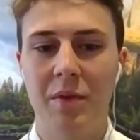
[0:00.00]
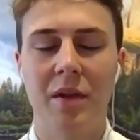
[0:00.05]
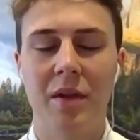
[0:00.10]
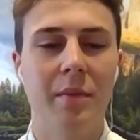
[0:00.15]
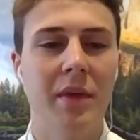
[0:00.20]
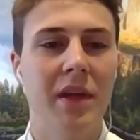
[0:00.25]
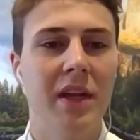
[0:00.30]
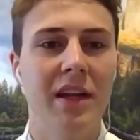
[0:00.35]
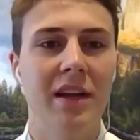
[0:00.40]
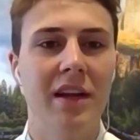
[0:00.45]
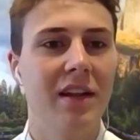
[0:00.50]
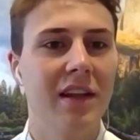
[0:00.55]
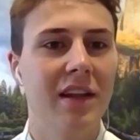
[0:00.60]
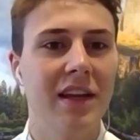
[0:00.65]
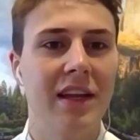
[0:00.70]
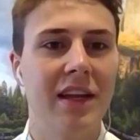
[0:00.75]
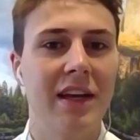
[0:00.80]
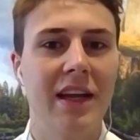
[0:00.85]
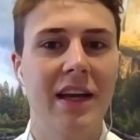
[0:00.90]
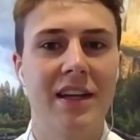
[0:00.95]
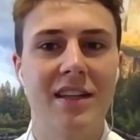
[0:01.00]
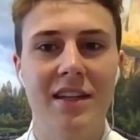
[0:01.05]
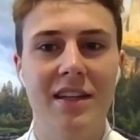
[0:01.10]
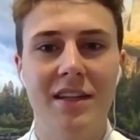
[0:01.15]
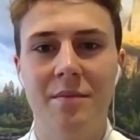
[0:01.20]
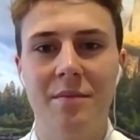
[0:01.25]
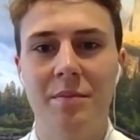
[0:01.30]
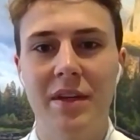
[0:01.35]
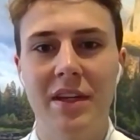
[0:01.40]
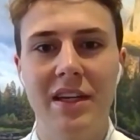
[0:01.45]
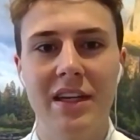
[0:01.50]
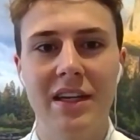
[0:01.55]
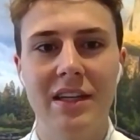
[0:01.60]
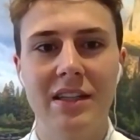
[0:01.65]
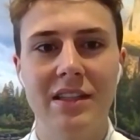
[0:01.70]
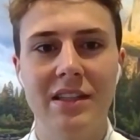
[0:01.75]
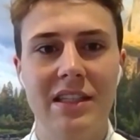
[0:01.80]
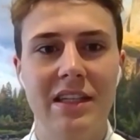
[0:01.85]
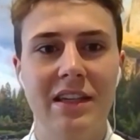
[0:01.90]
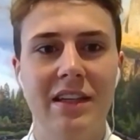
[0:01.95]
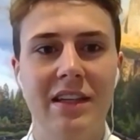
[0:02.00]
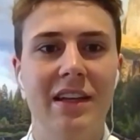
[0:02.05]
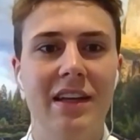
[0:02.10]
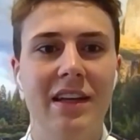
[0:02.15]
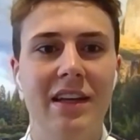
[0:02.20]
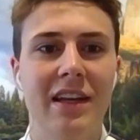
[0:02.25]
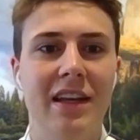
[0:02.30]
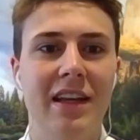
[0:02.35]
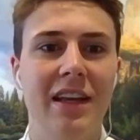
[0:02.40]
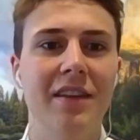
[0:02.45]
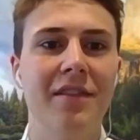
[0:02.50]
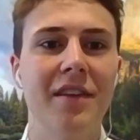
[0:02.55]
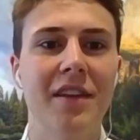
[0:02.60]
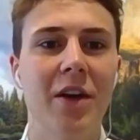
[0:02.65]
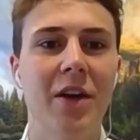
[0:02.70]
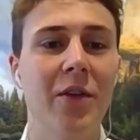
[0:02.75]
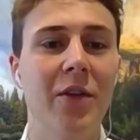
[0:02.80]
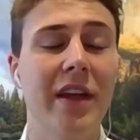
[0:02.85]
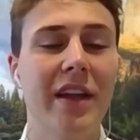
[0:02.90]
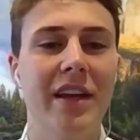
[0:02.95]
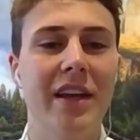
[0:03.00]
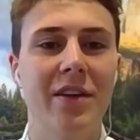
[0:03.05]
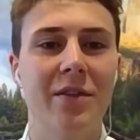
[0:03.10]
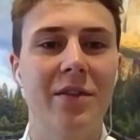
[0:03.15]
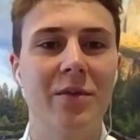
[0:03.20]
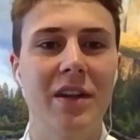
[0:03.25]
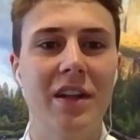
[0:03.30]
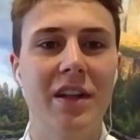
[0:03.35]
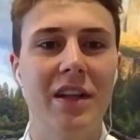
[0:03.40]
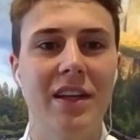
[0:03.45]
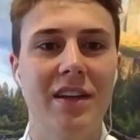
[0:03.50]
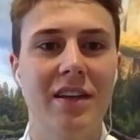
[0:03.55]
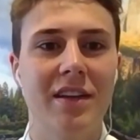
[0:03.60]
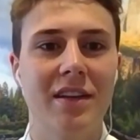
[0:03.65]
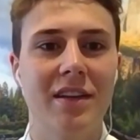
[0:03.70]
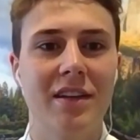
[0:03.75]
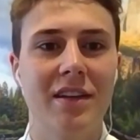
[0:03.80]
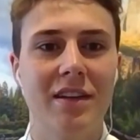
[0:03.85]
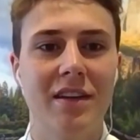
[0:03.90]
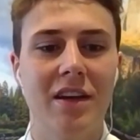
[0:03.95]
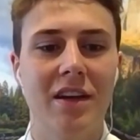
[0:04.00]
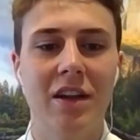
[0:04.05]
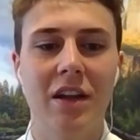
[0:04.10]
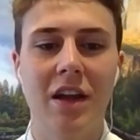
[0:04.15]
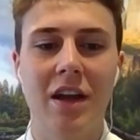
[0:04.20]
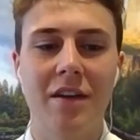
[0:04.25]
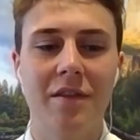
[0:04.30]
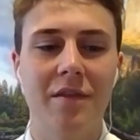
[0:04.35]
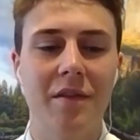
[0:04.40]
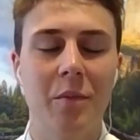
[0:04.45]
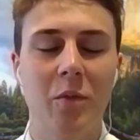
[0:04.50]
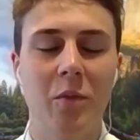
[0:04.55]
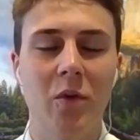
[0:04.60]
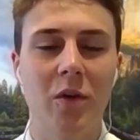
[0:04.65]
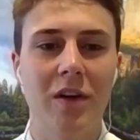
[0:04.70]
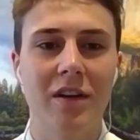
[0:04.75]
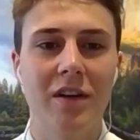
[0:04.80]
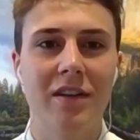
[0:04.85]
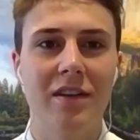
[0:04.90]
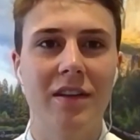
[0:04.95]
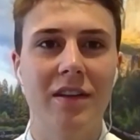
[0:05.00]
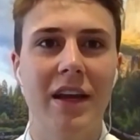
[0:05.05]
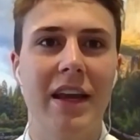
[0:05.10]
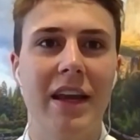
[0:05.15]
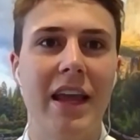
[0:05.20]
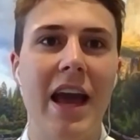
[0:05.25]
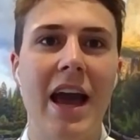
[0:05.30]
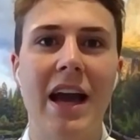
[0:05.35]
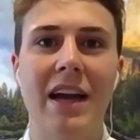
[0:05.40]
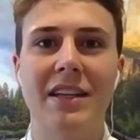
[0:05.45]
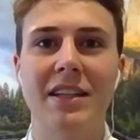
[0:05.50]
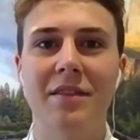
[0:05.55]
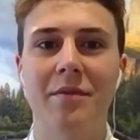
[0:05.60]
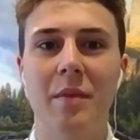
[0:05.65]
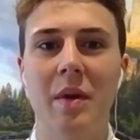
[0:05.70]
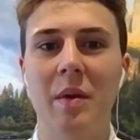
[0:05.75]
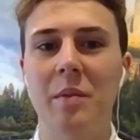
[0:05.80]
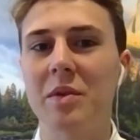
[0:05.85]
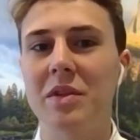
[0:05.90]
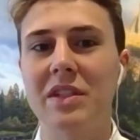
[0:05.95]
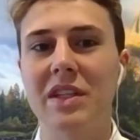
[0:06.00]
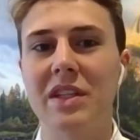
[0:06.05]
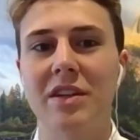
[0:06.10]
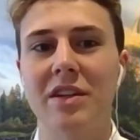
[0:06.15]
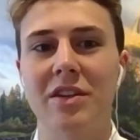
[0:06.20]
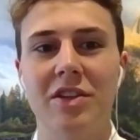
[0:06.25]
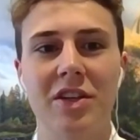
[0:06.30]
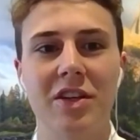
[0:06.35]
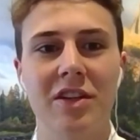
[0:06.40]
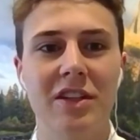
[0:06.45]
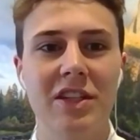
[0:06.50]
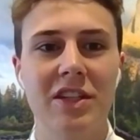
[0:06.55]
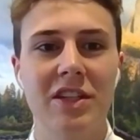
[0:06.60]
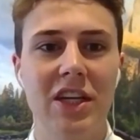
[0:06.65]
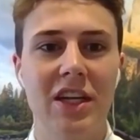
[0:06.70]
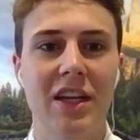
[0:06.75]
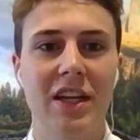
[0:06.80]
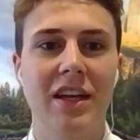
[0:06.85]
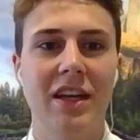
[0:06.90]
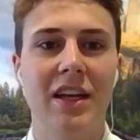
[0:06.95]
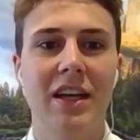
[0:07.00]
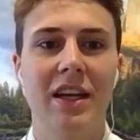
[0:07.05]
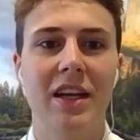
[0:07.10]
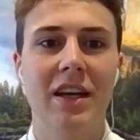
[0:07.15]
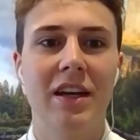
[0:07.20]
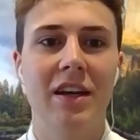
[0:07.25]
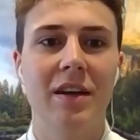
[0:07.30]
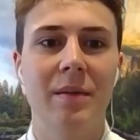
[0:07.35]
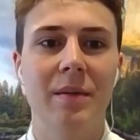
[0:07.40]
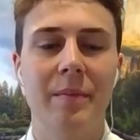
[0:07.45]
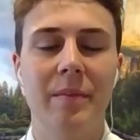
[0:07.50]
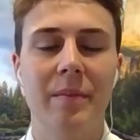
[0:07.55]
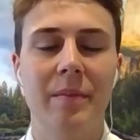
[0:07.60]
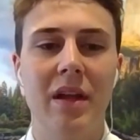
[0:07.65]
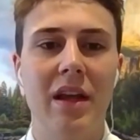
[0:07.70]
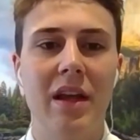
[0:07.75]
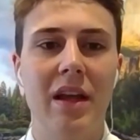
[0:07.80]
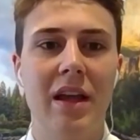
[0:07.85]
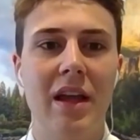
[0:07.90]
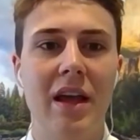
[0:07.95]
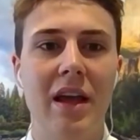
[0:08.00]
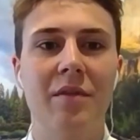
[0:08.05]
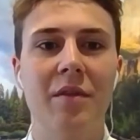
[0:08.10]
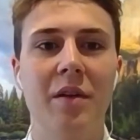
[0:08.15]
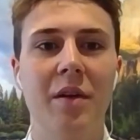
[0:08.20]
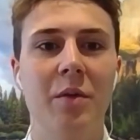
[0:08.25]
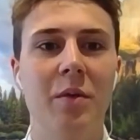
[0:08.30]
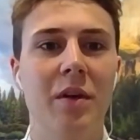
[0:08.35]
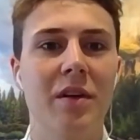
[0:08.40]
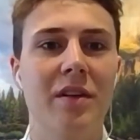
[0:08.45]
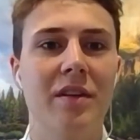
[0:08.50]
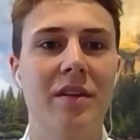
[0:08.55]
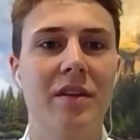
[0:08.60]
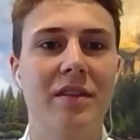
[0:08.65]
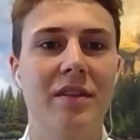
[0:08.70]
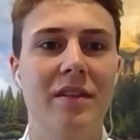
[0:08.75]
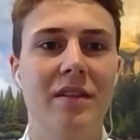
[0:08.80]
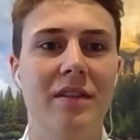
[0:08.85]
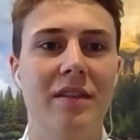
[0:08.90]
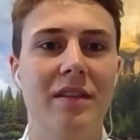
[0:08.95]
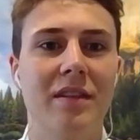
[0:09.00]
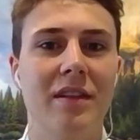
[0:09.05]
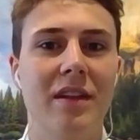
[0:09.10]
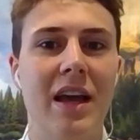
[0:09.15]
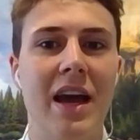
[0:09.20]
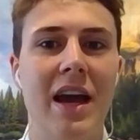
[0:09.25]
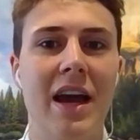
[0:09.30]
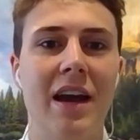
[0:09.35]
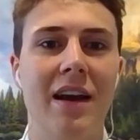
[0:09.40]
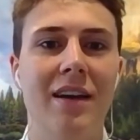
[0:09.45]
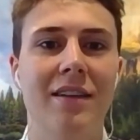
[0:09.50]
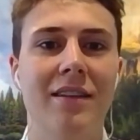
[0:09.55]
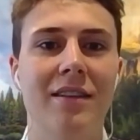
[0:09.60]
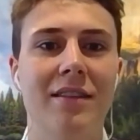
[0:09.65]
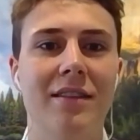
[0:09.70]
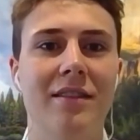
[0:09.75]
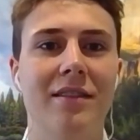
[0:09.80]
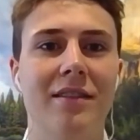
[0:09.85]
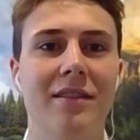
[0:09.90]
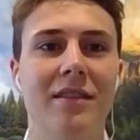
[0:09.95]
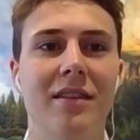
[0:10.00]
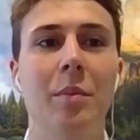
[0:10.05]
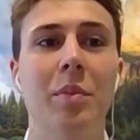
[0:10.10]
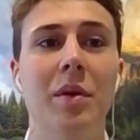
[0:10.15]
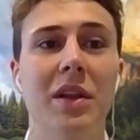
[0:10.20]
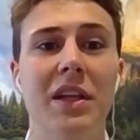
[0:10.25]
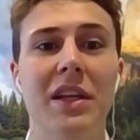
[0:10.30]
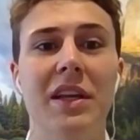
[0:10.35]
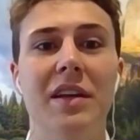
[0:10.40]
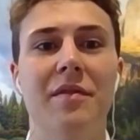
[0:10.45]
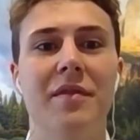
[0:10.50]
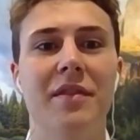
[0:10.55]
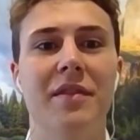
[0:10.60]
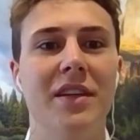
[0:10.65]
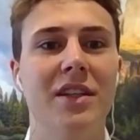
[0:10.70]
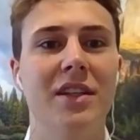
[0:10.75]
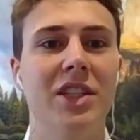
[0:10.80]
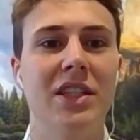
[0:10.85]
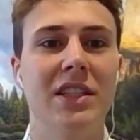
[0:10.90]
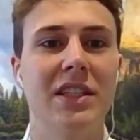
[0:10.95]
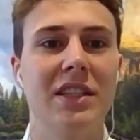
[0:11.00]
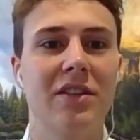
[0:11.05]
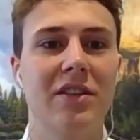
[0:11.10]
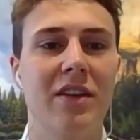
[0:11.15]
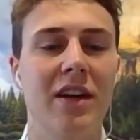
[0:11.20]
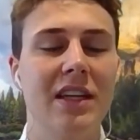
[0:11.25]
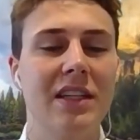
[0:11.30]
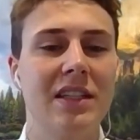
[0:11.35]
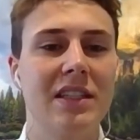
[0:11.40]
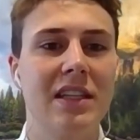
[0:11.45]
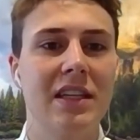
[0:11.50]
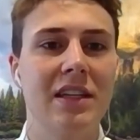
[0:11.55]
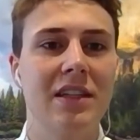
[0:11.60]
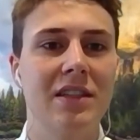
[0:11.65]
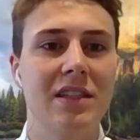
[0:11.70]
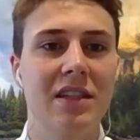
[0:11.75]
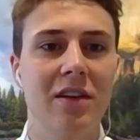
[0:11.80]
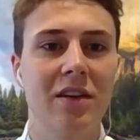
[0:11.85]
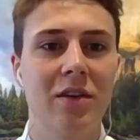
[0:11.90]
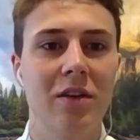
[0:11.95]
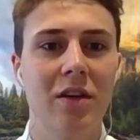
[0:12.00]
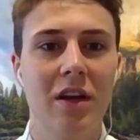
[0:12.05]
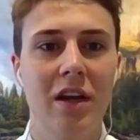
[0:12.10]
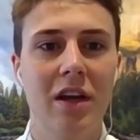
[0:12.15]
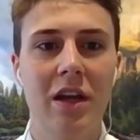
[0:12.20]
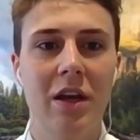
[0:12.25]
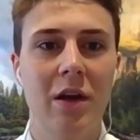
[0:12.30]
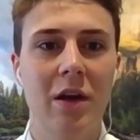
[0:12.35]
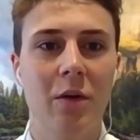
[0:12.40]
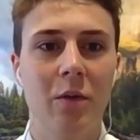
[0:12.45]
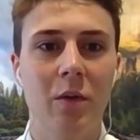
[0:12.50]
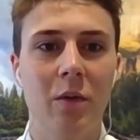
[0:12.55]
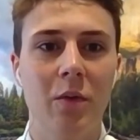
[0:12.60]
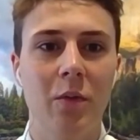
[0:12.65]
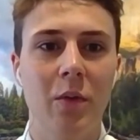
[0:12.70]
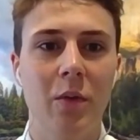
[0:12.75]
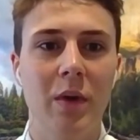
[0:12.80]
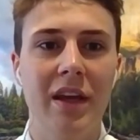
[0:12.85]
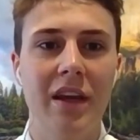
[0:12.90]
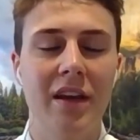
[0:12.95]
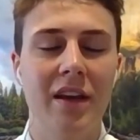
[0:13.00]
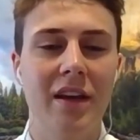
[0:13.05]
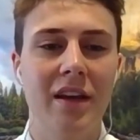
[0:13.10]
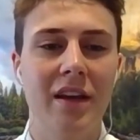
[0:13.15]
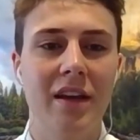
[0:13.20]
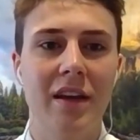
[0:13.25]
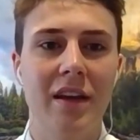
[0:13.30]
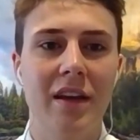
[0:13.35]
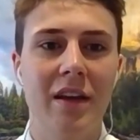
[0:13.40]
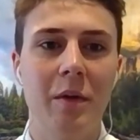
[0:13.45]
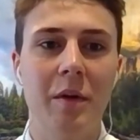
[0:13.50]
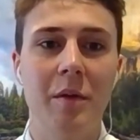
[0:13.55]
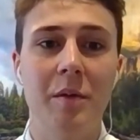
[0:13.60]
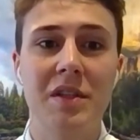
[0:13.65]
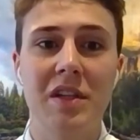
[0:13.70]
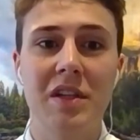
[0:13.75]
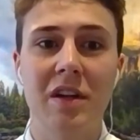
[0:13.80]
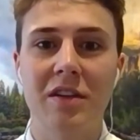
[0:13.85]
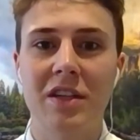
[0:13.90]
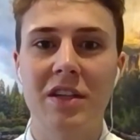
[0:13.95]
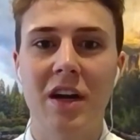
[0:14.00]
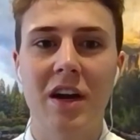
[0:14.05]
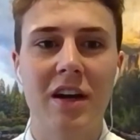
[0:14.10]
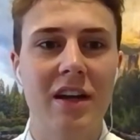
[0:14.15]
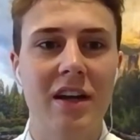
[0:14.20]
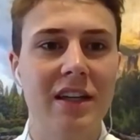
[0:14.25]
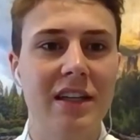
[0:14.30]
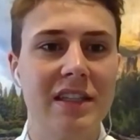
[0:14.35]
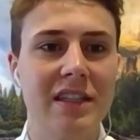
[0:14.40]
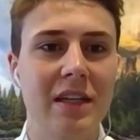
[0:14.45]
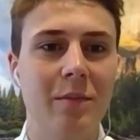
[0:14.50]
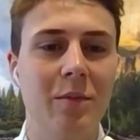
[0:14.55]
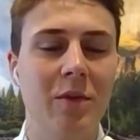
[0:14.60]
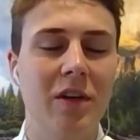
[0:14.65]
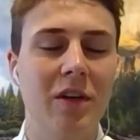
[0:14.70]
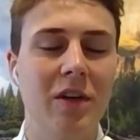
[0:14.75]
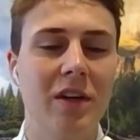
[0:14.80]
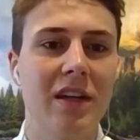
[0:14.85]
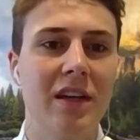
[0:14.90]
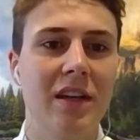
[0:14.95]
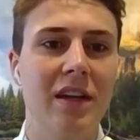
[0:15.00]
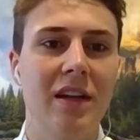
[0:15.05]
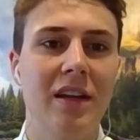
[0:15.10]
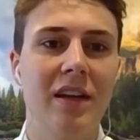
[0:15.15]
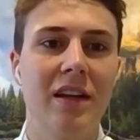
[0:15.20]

immediately connected because even though they didn't really, a lot of them weren't like active members of their church, um, everyone had a belief in Jesus Christ. And so when we would start talking to someone and